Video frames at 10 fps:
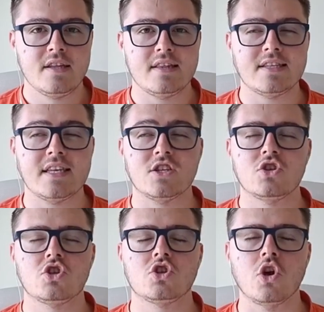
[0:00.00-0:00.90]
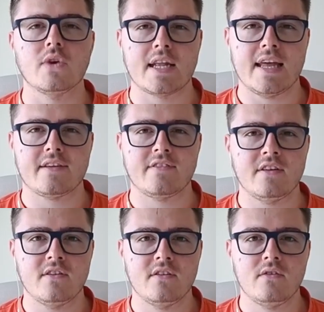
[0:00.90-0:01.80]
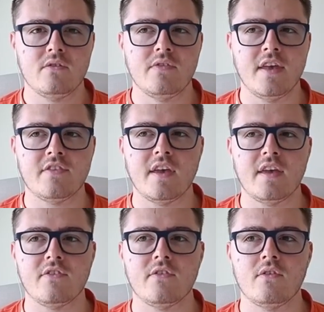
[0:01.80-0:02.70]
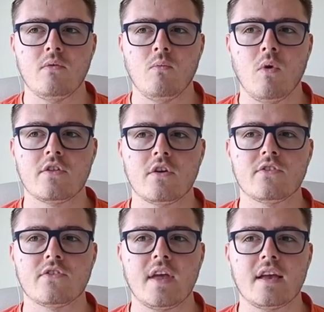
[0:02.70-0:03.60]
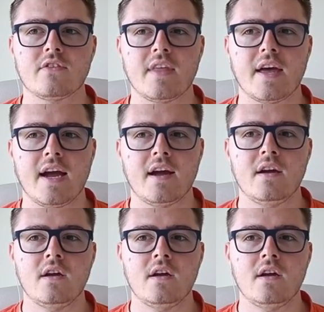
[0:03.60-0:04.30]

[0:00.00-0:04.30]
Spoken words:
This is so neglected. This is one of those things that